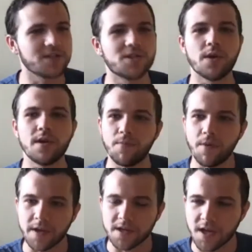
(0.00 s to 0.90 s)
so he
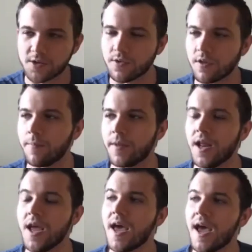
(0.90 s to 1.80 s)
put me in touch with them, and
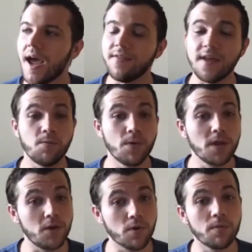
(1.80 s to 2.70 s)
and they
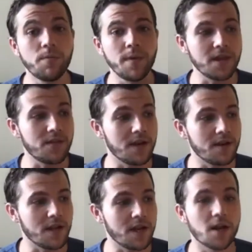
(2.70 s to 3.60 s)
really groomed me, and
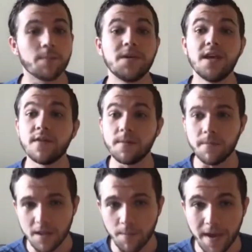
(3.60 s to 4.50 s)
then ended up giving
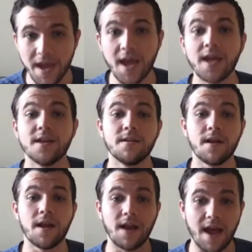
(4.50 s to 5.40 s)
me the band and
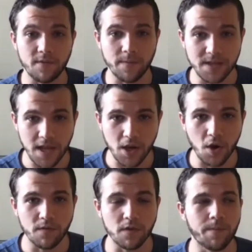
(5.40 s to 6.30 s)
and having me take
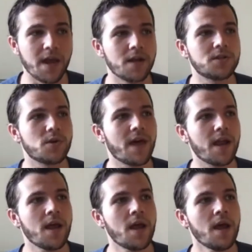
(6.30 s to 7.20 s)
over the band. And so that
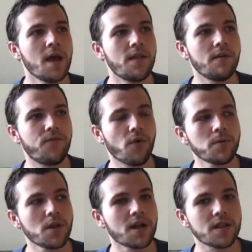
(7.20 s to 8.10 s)
then
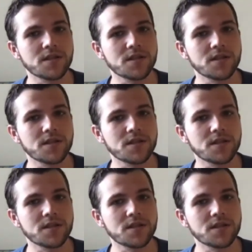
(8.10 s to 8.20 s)
formed wow. a lot of